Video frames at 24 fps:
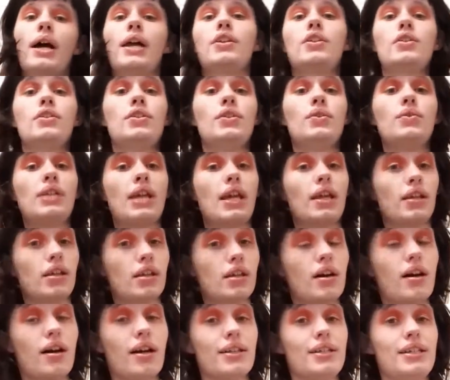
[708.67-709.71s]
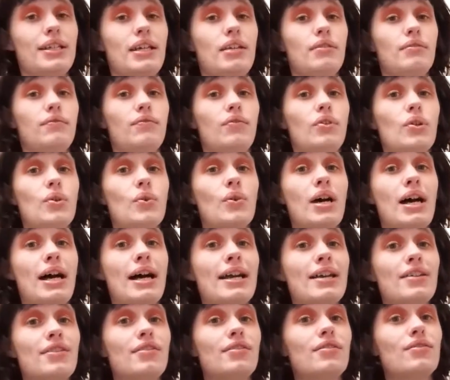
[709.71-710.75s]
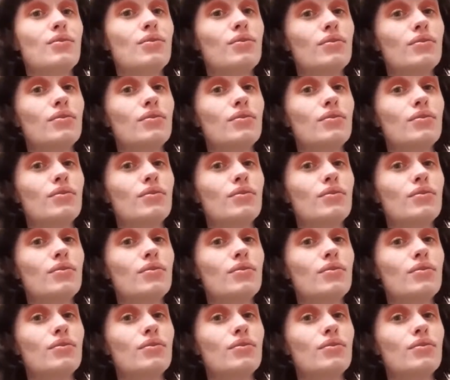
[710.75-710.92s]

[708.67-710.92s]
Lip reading: to do daily content for you guys,